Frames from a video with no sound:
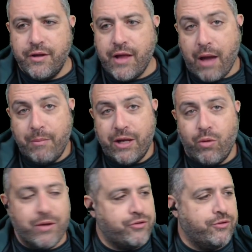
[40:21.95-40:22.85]
how many
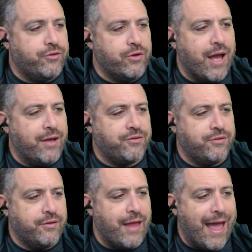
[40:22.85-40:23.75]
questions do you guys
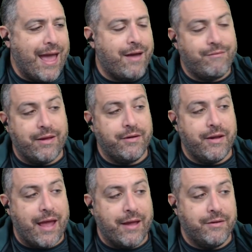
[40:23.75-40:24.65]
have
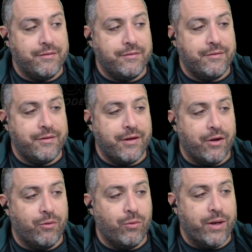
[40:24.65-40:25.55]
at you
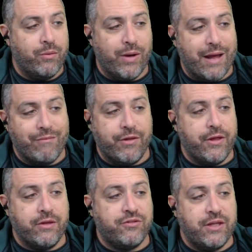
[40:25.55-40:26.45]
know, when
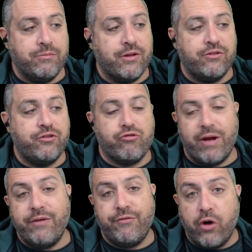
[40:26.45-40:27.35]
everything seems as
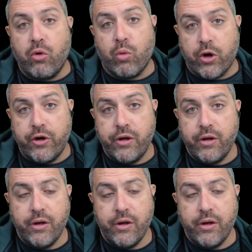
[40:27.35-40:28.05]
straightforward